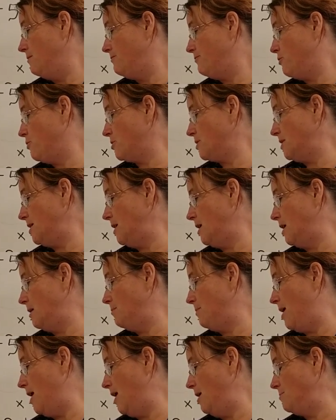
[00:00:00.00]
14 on
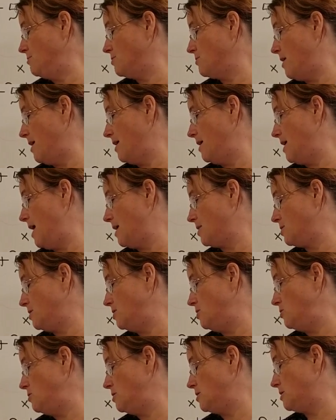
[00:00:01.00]
bottom, so I can actually
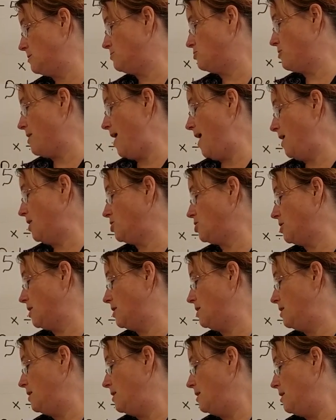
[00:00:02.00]
do the
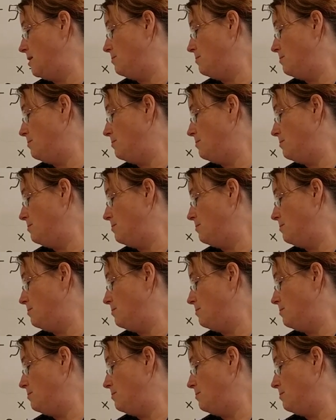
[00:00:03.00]
subtraction.